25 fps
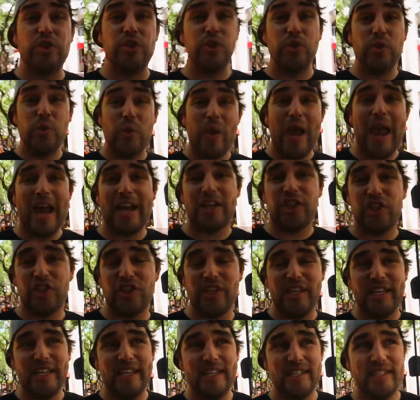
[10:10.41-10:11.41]
do
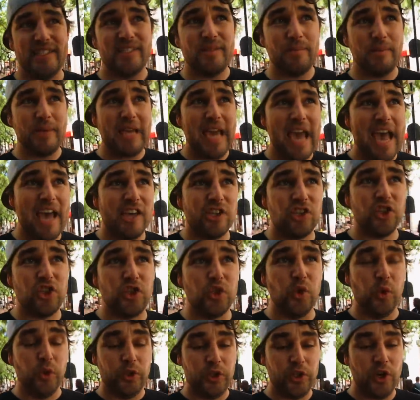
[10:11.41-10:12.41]
actually need some cash
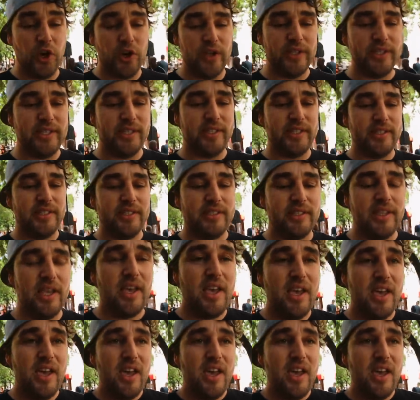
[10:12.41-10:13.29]
short notice,